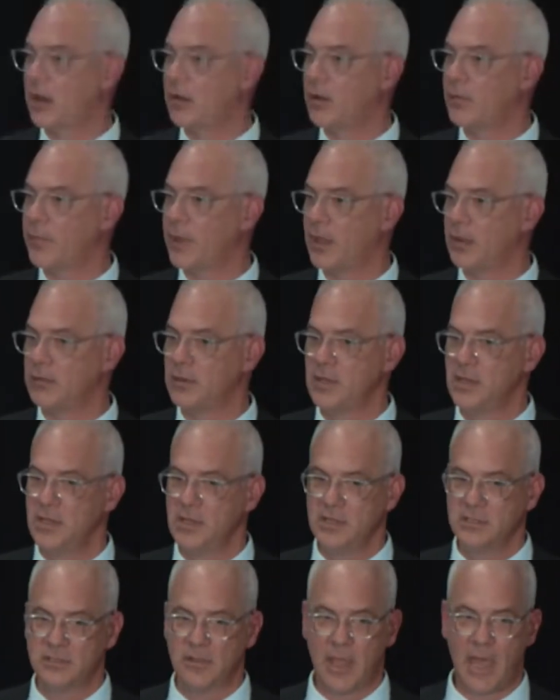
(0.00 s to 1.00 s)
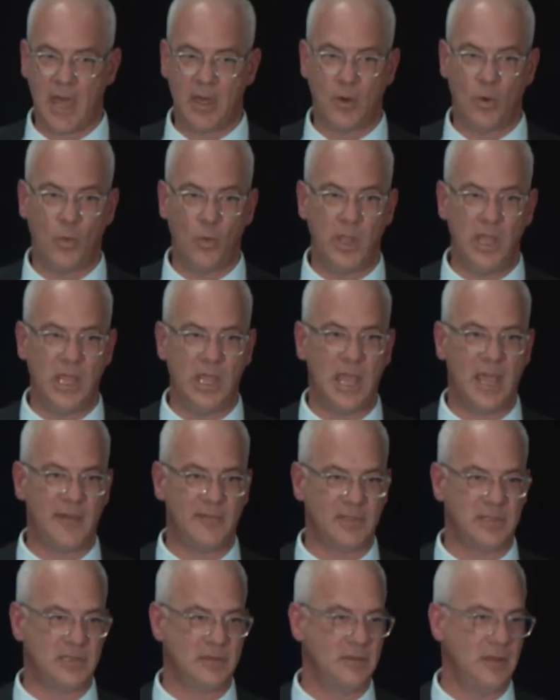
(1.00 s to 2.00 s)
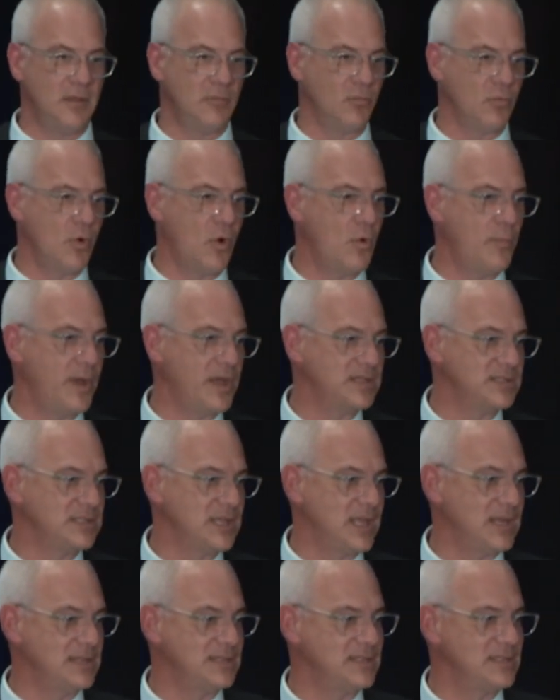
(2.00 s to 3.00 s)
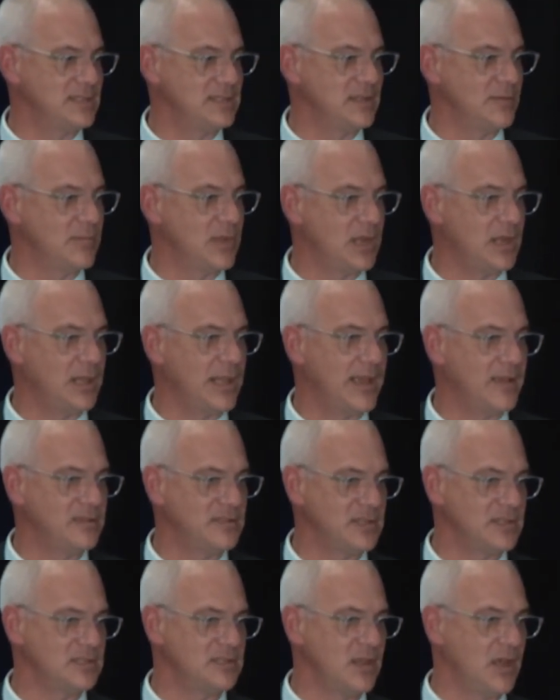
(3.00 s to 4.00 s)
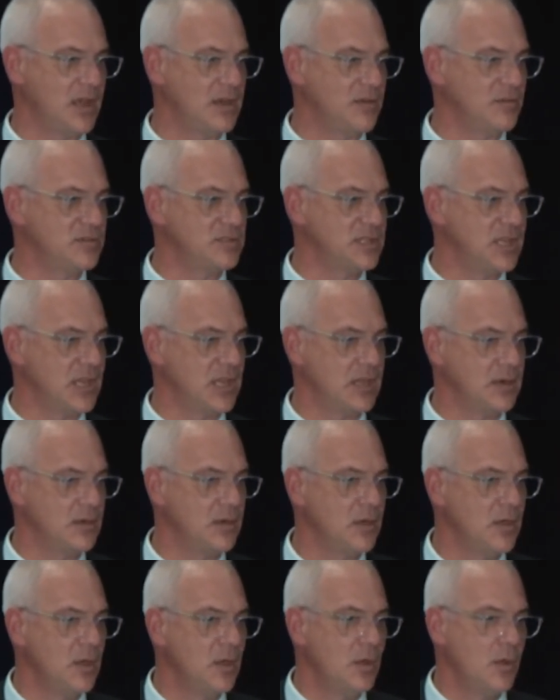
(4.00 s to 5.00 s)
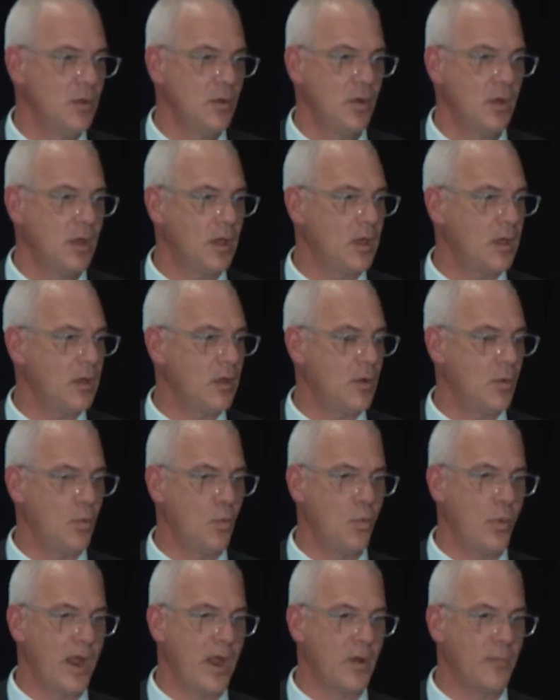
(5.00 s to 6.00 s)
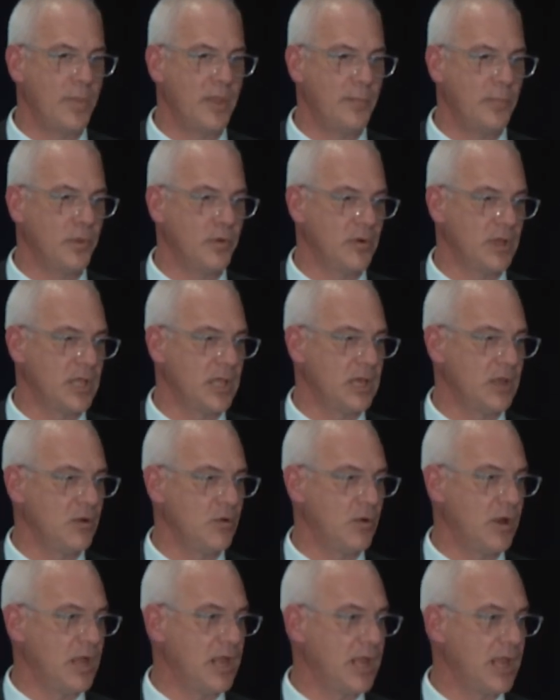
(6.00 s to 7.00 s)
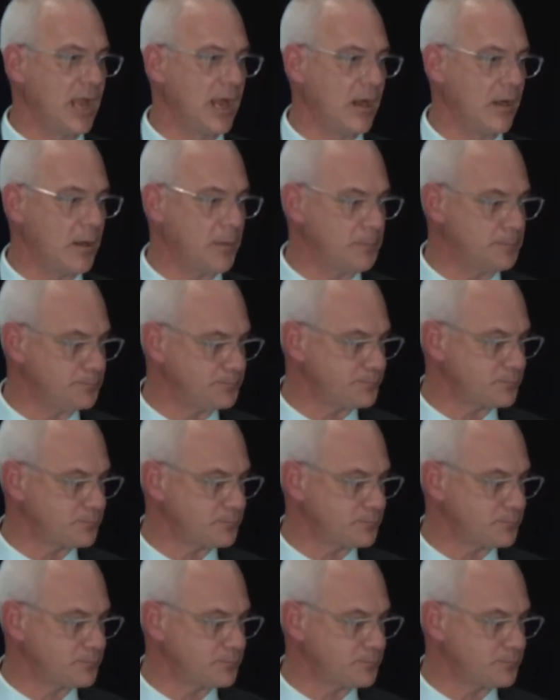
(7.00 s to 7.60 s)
about? So how do we have a robust data system that allows us to understand where people are getting great care